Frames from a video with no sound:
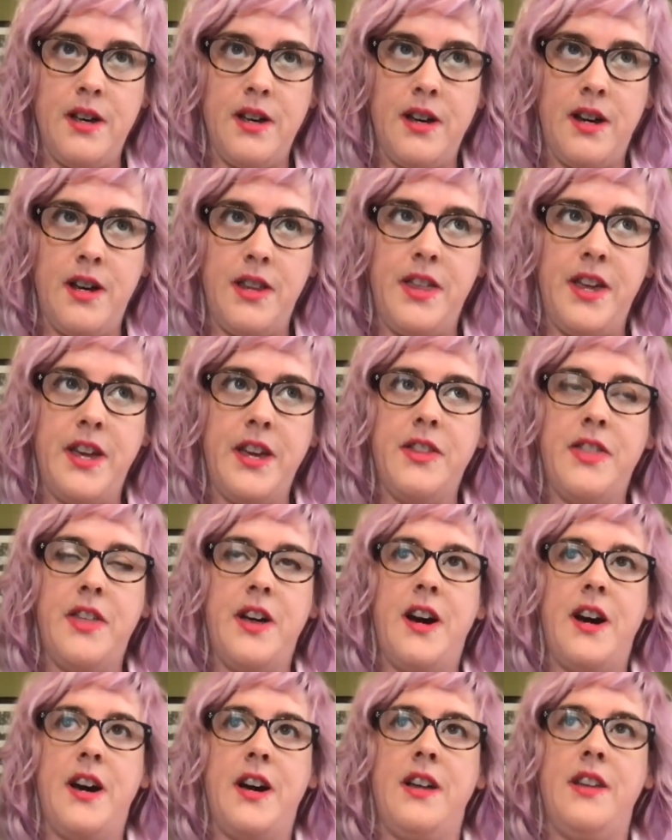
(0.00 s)
I think
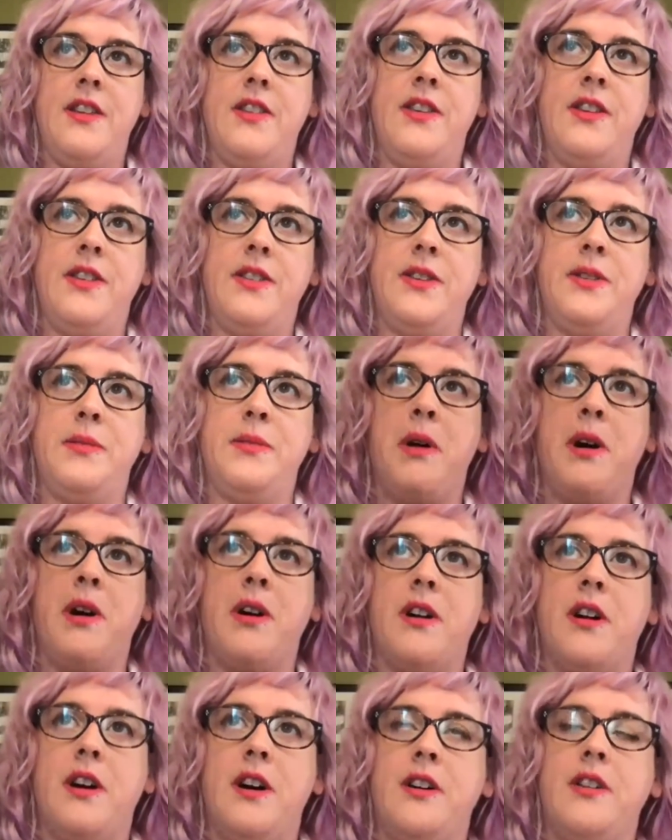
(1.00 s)
that this is
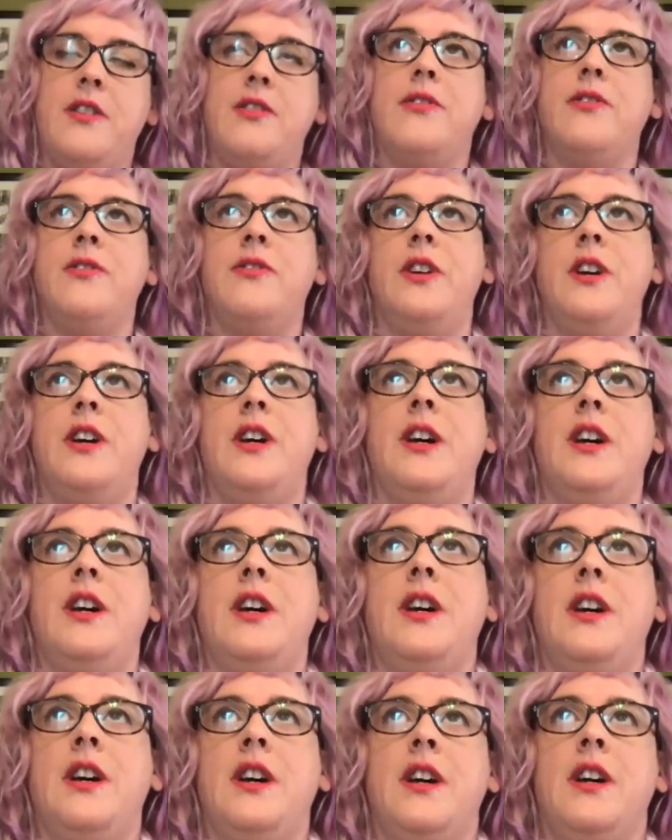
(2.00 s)
part of
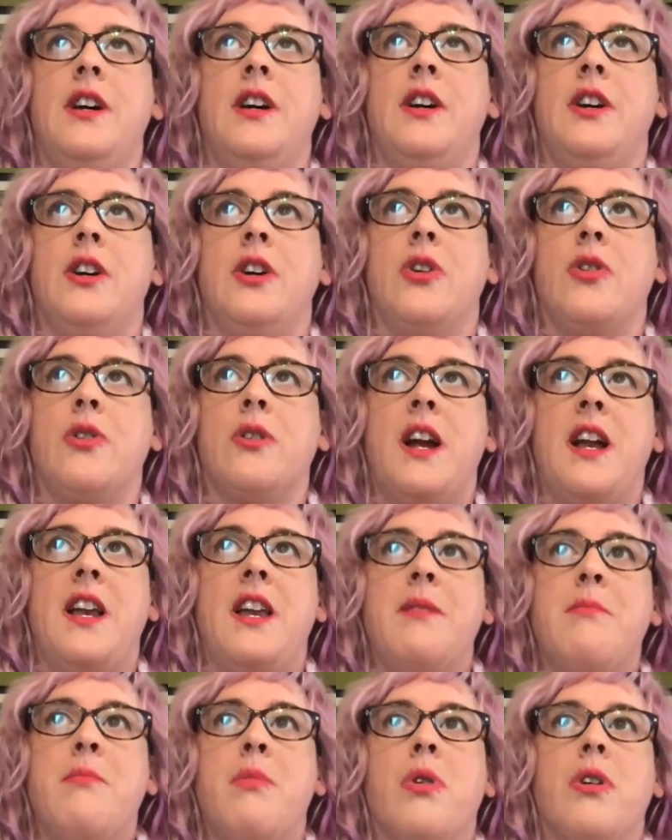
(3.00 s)

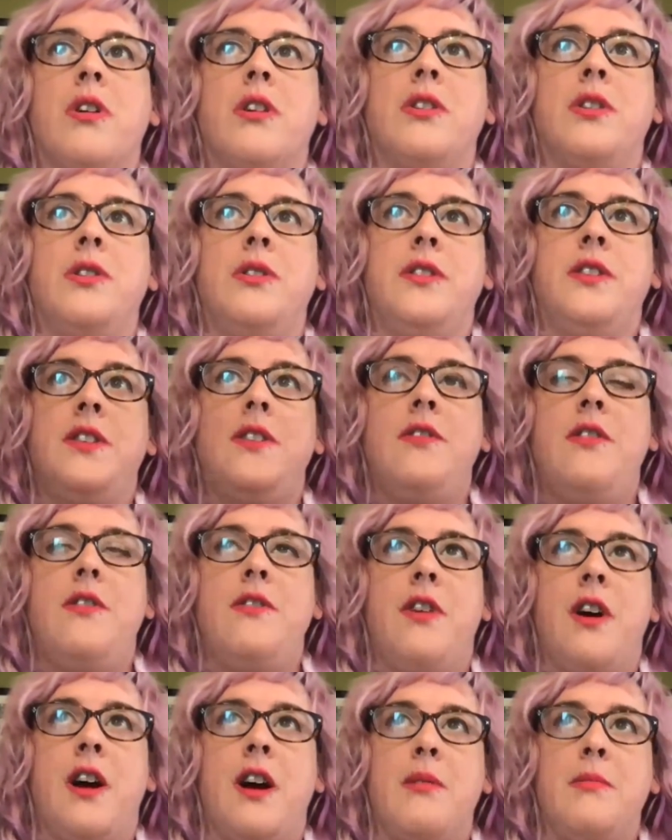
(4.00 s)
creating more inclusive
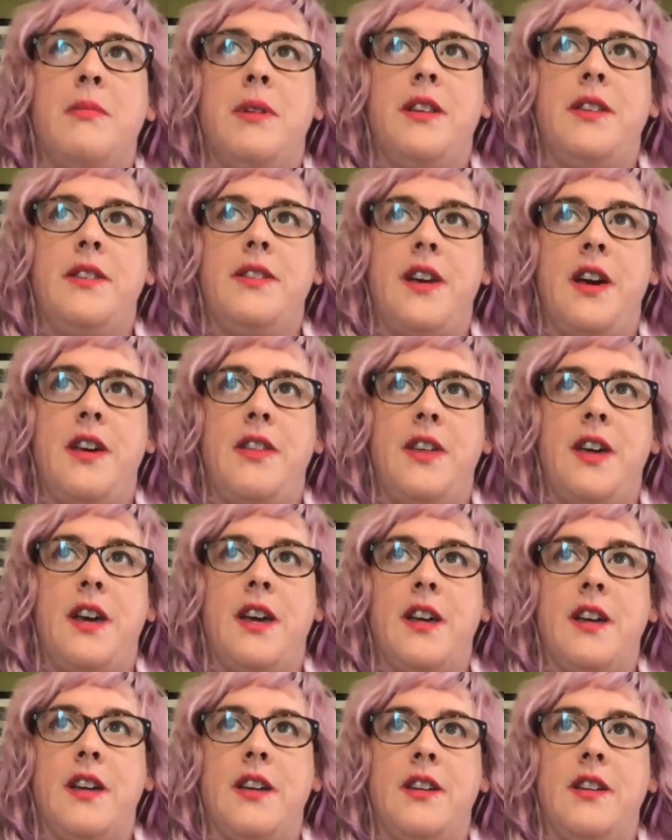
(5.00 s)
environments. I
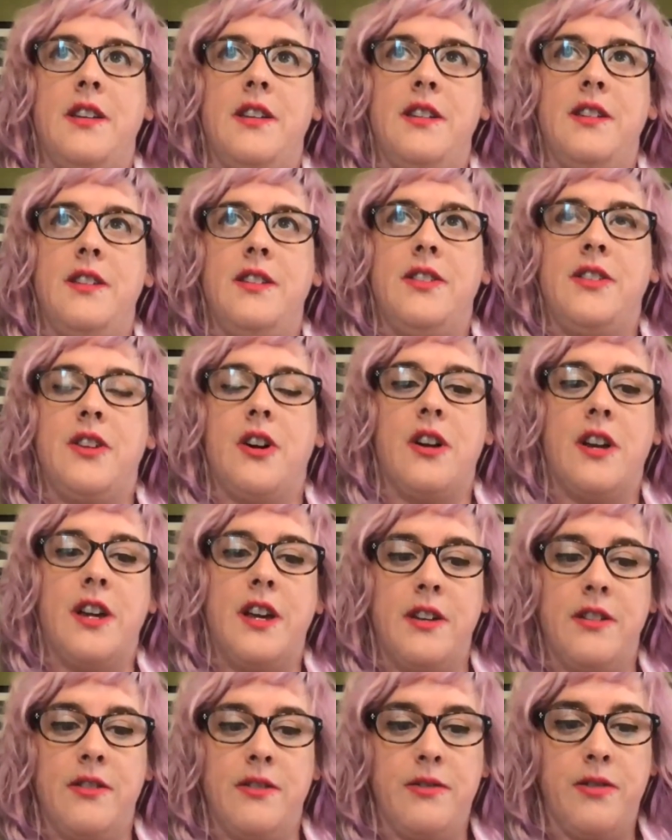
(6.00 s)
think
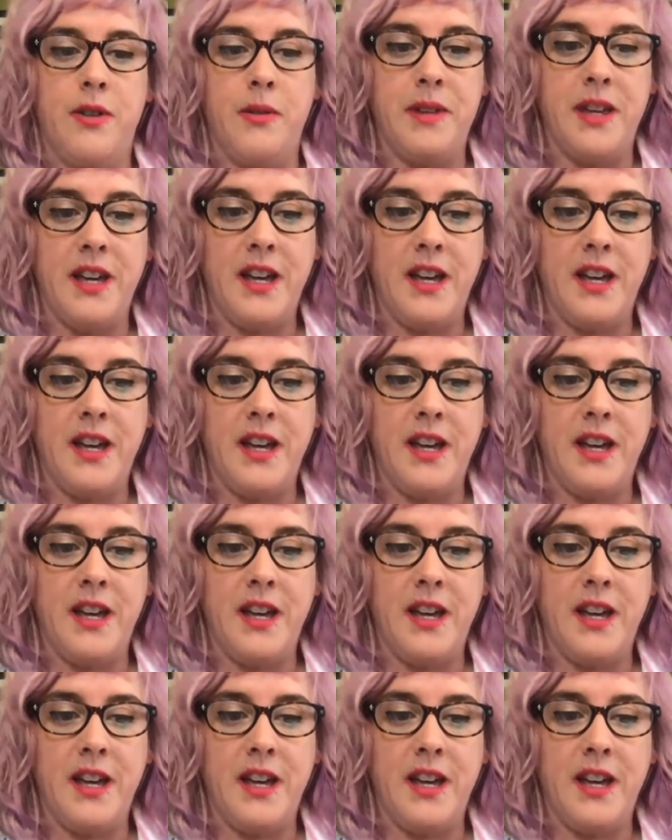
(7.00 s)
starting from the